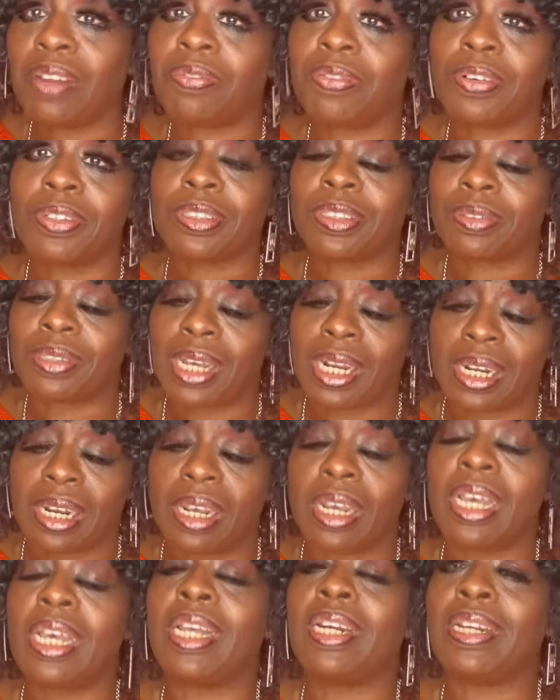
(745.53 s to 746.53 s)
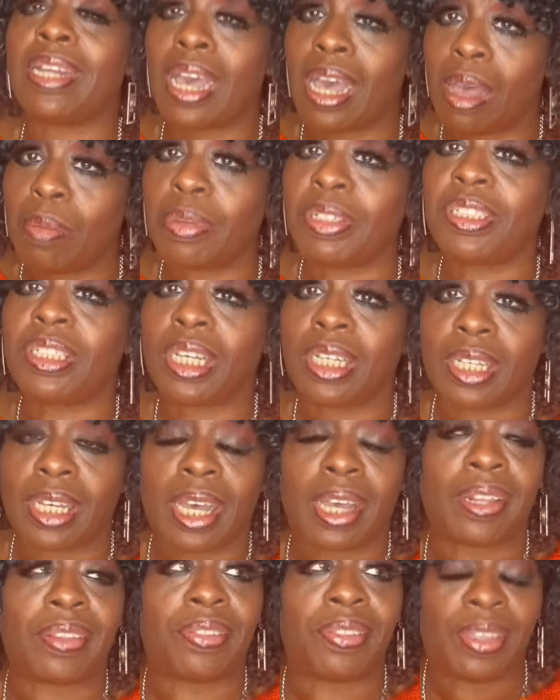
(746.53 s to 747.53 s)
folks come down here. Now, I'm going to tell
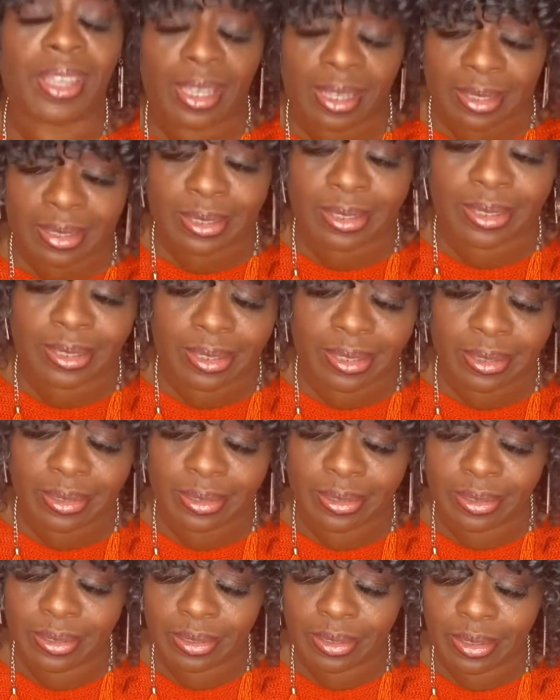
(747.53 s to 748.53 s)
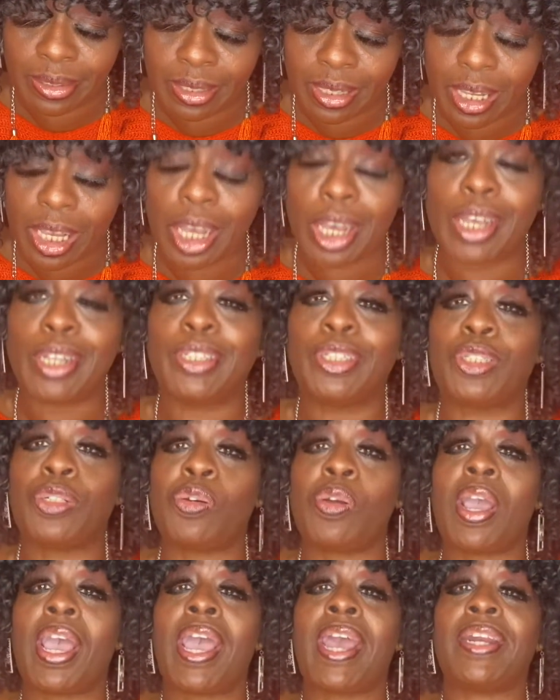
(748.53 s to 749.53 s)
y'all this.
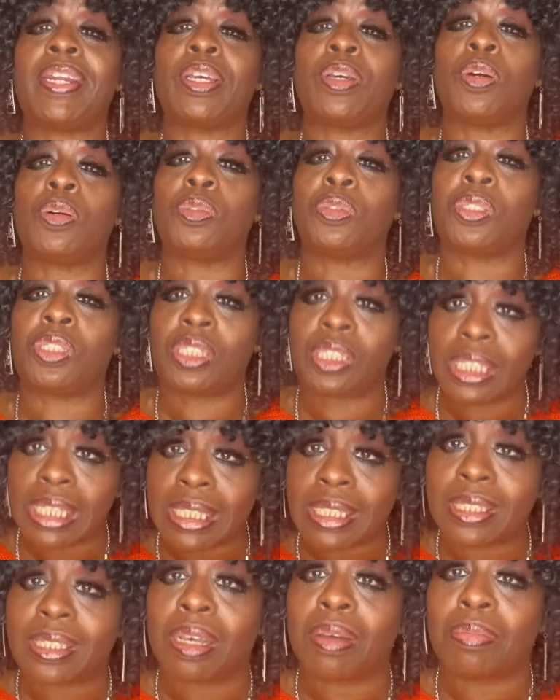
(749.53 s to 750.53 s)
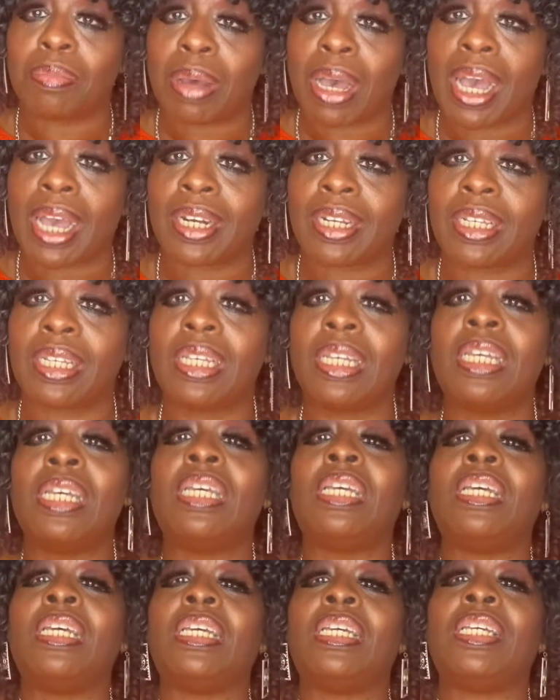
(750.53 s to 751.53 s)
Trying to go see somebody
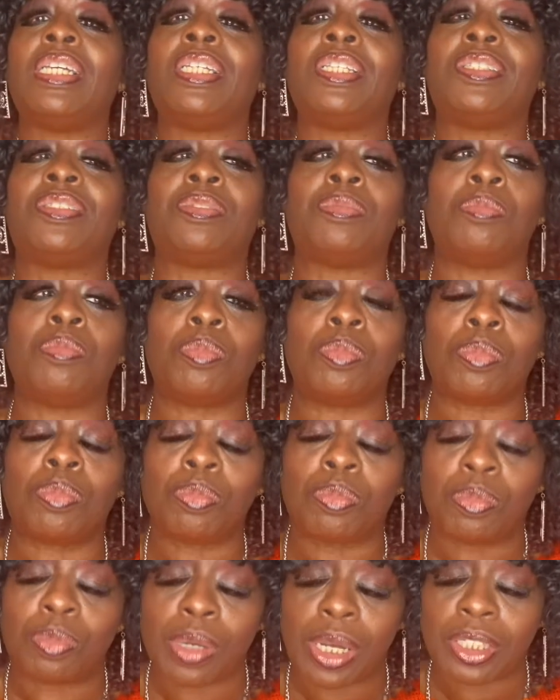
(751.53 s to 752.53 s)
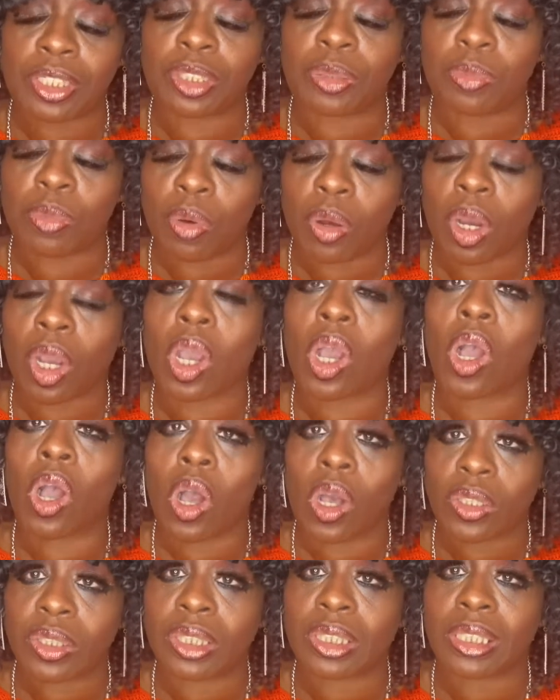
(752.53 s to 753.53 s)
is much more
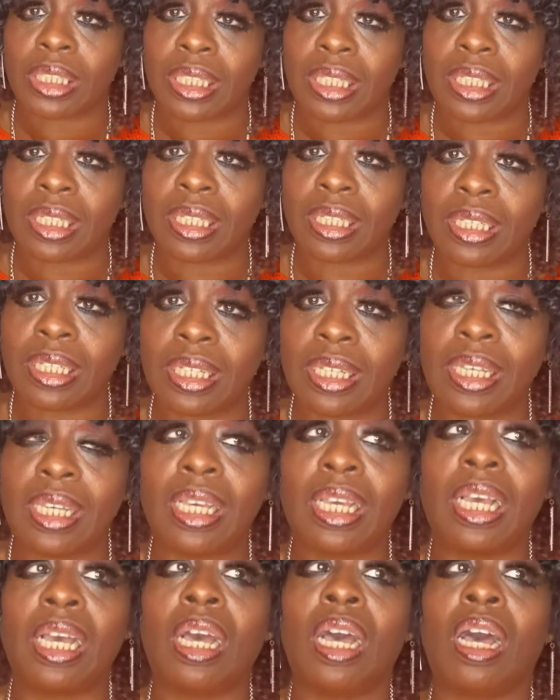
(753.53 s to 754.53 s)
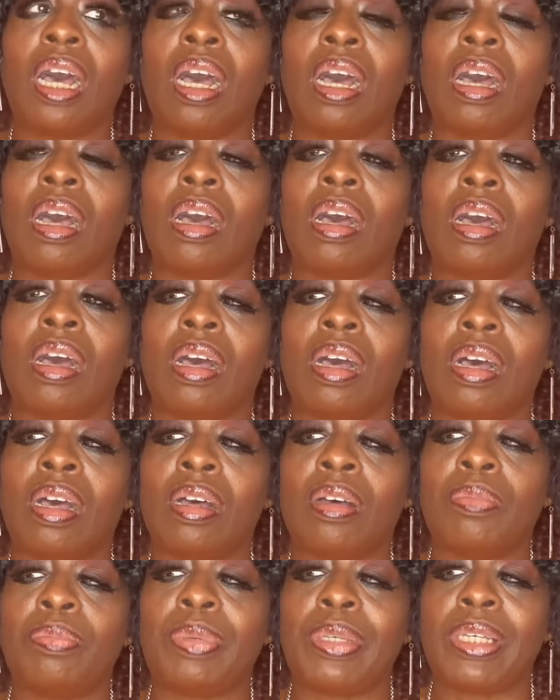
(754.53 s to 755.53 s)
costly
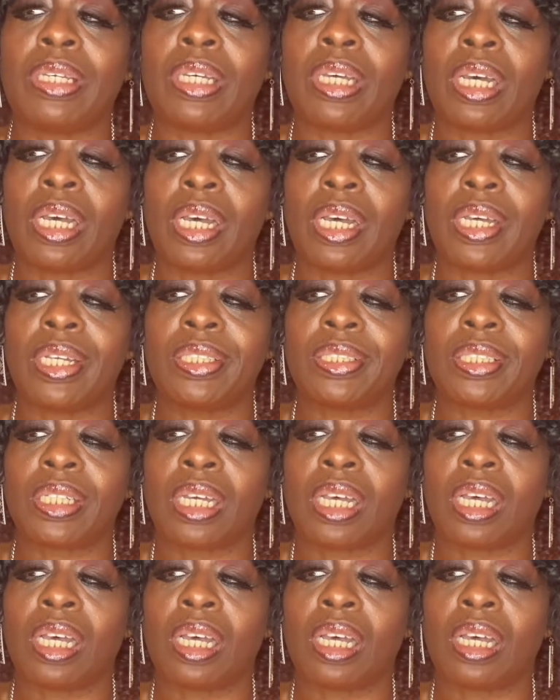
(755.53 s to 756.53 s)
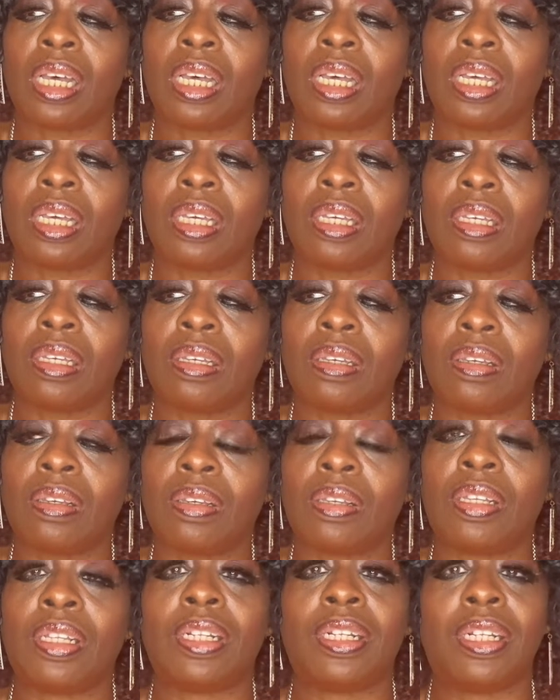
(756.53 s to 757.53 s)
because, let
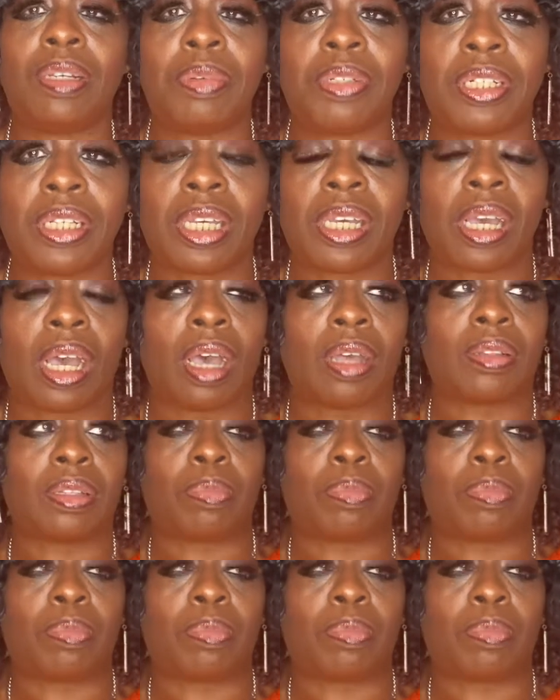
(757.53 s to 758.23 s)
me tell y'all, the